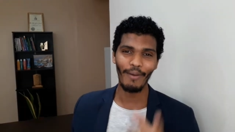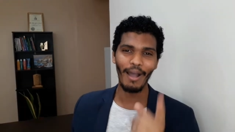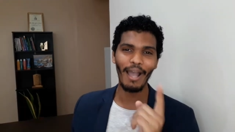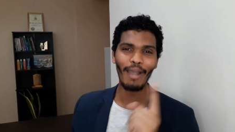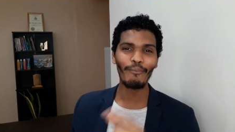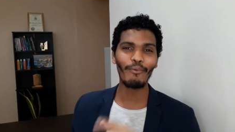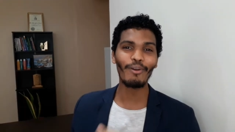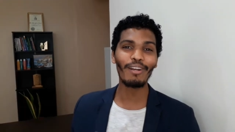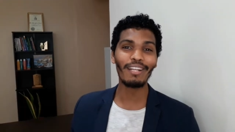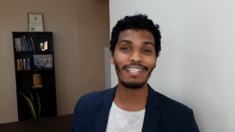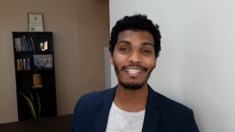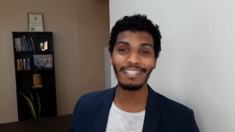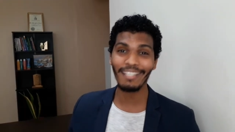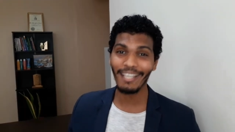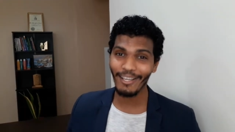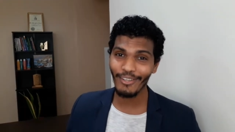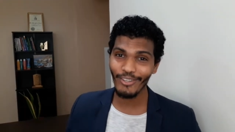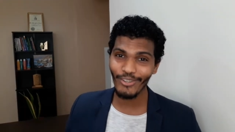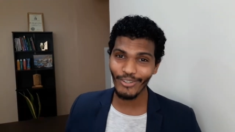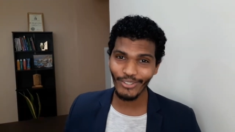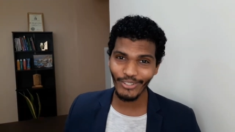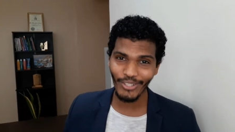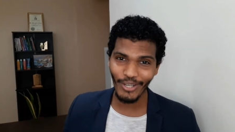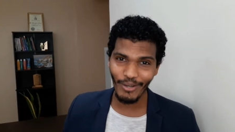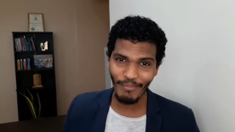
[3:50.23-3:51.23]
I want to hear
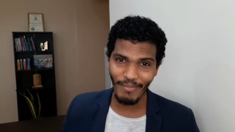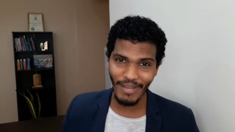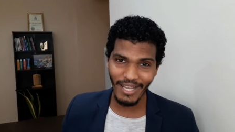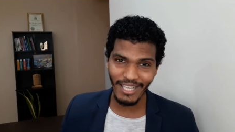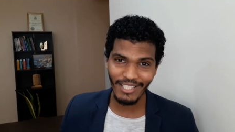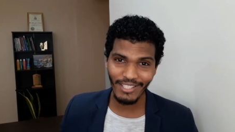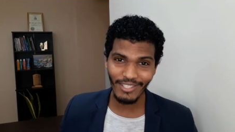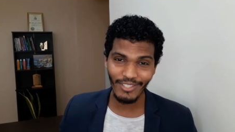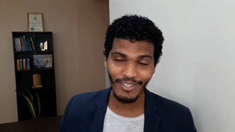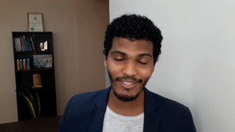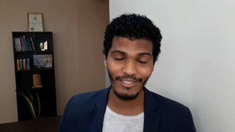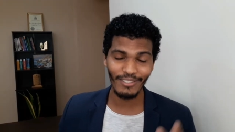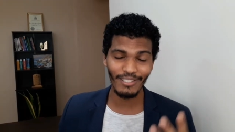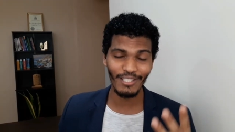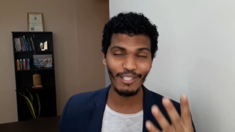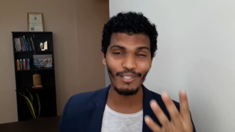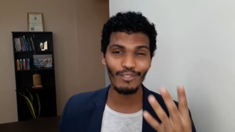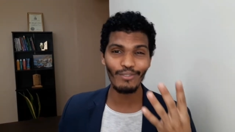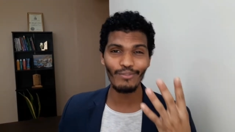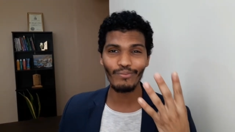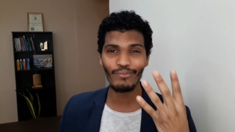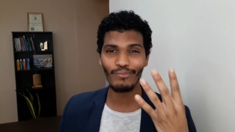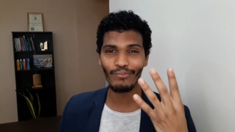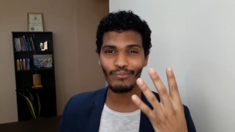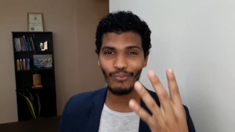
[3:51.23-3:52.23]
your comments on
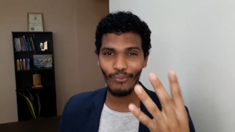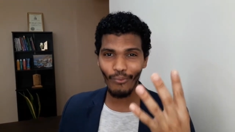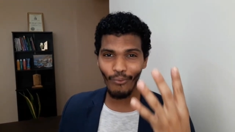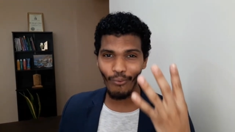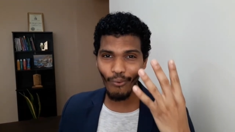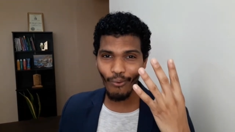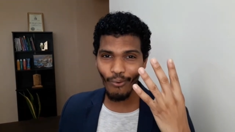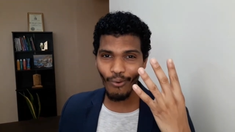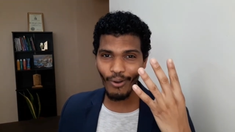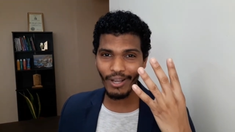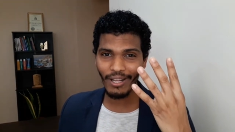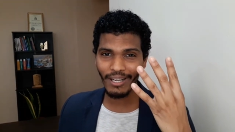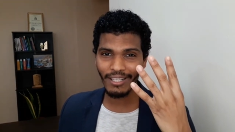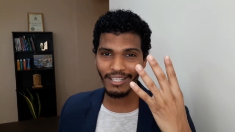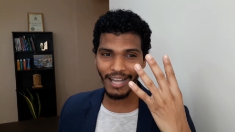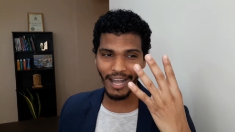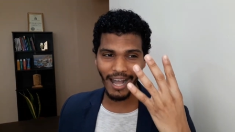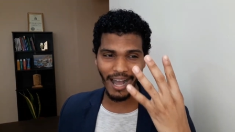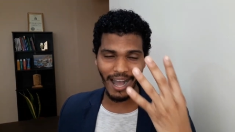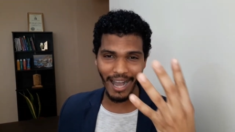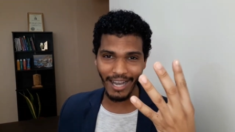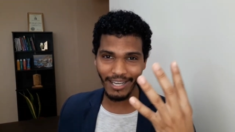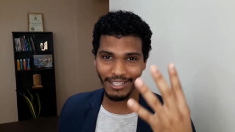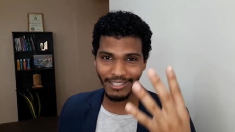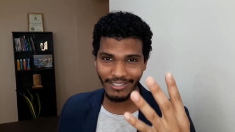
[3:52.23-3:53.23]
these 4
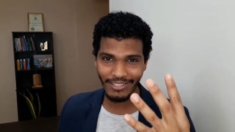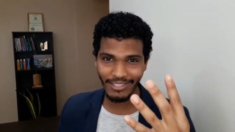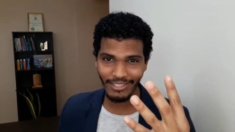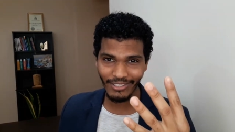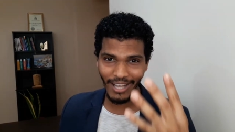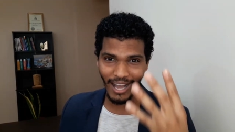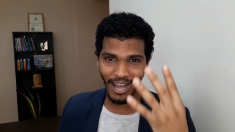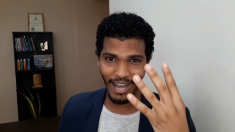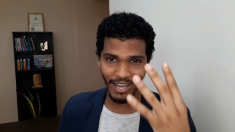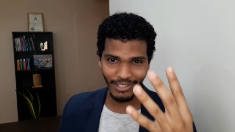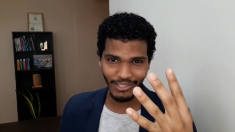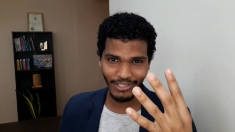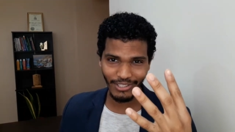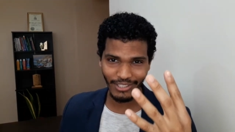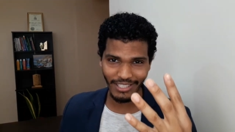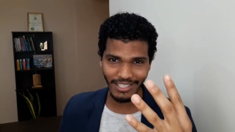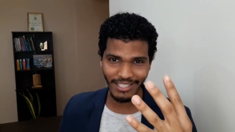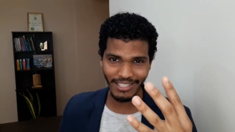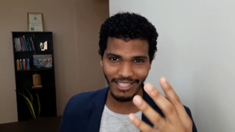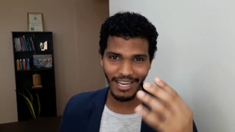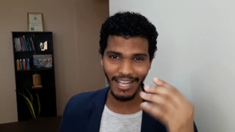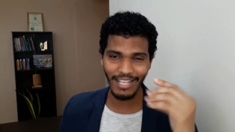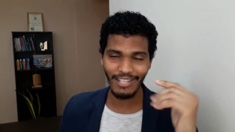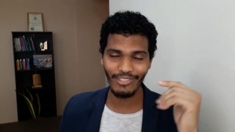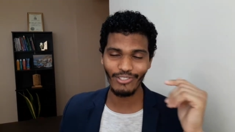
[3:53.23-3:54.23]
actions
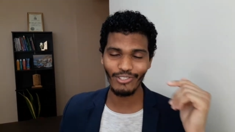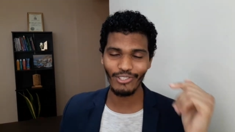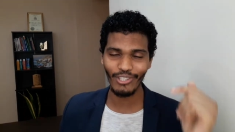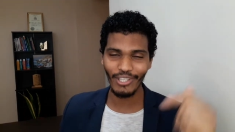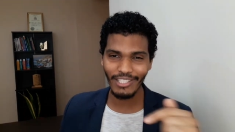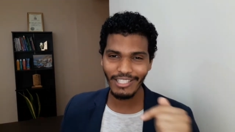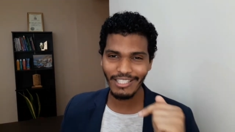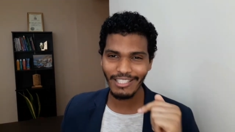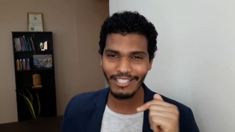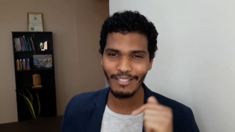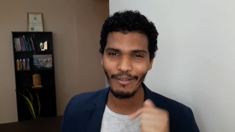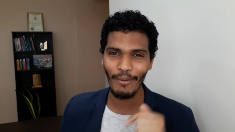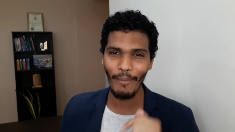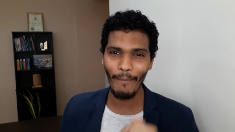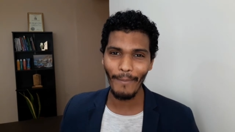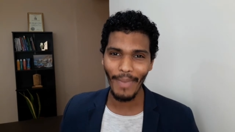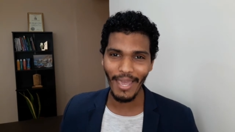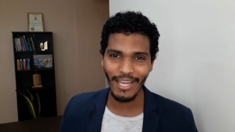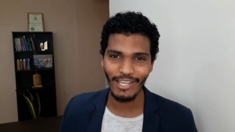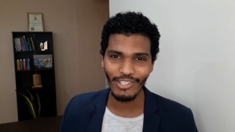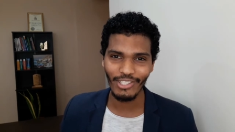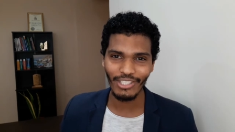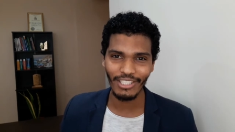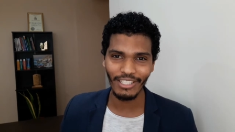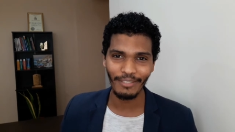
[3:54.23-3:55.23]
that I just
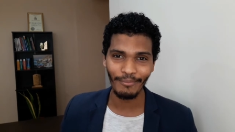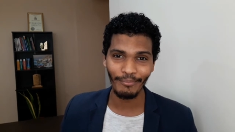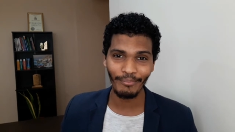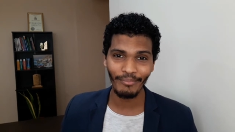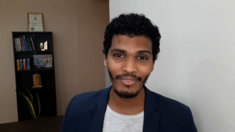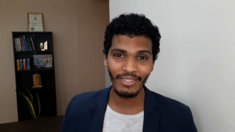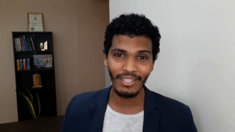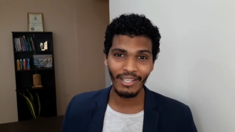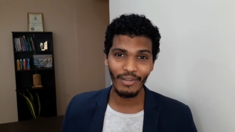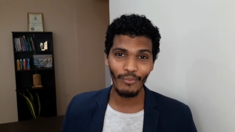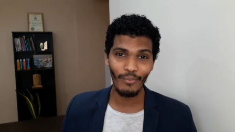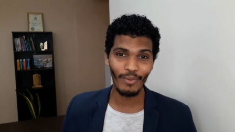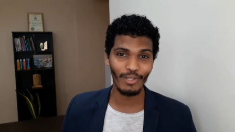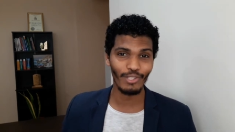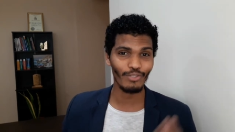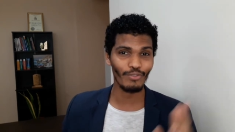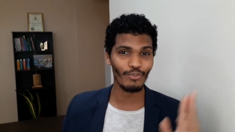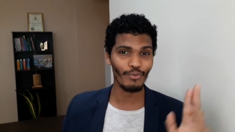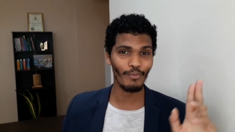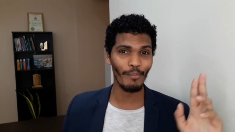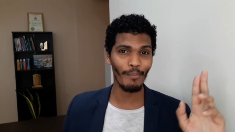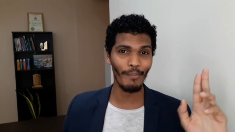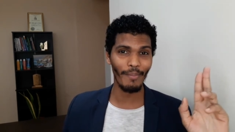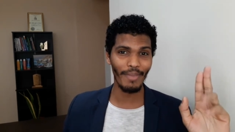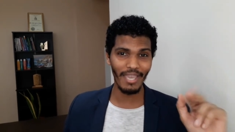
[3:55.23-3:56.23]
mentioned, which
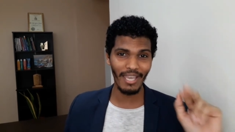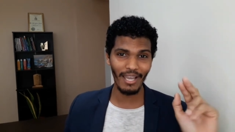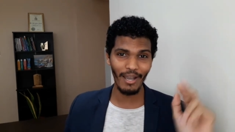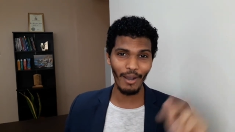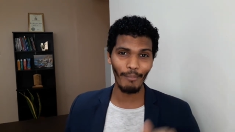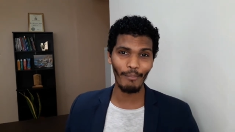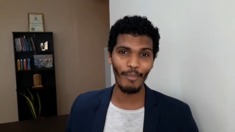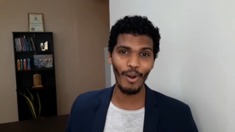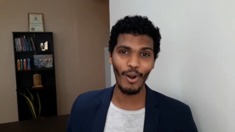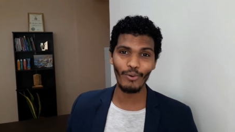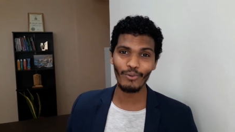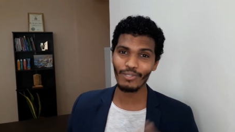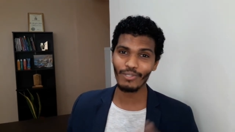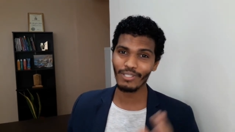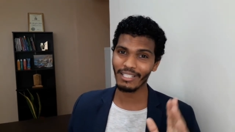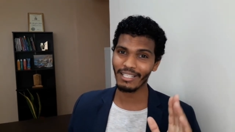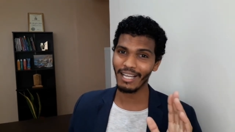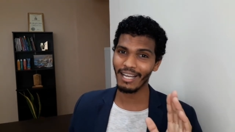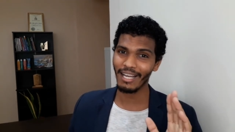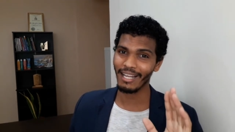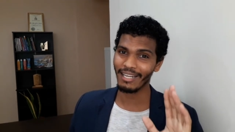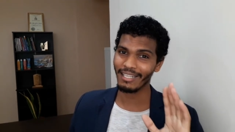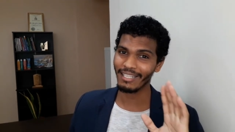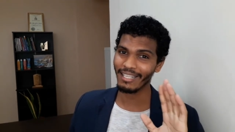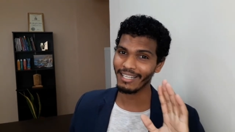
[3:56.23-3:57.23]
may amount to
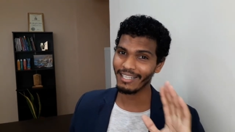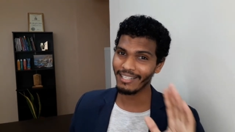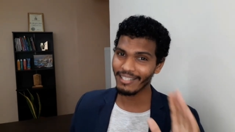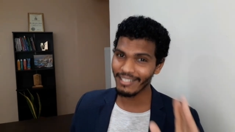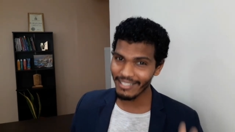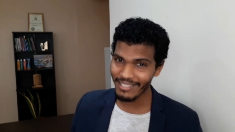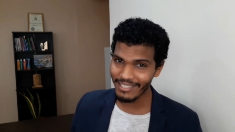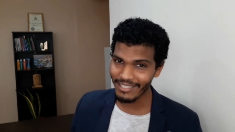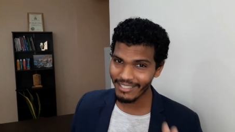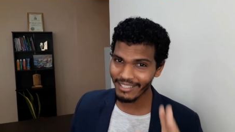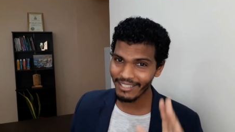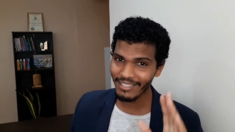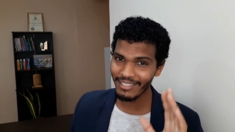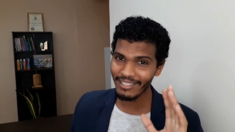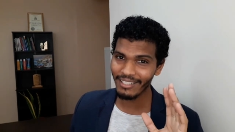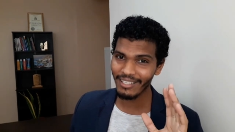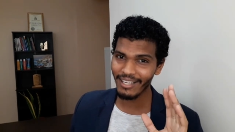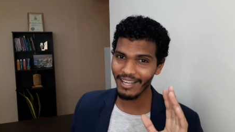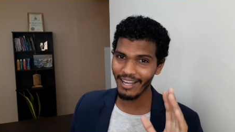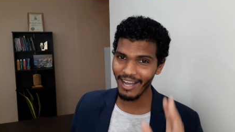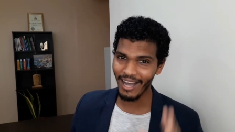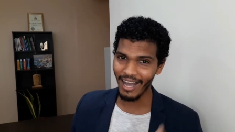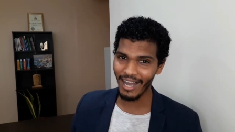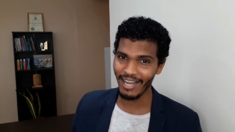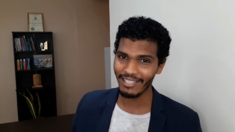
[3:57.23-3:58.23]
an illegal
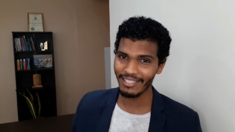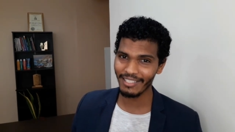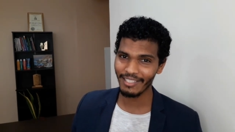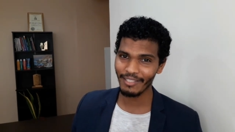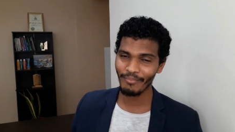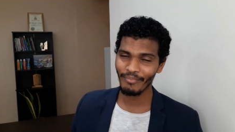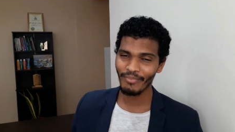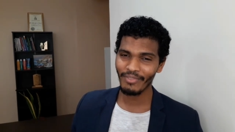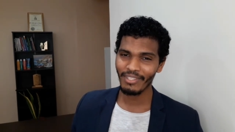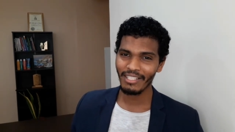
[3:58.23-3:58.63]
act.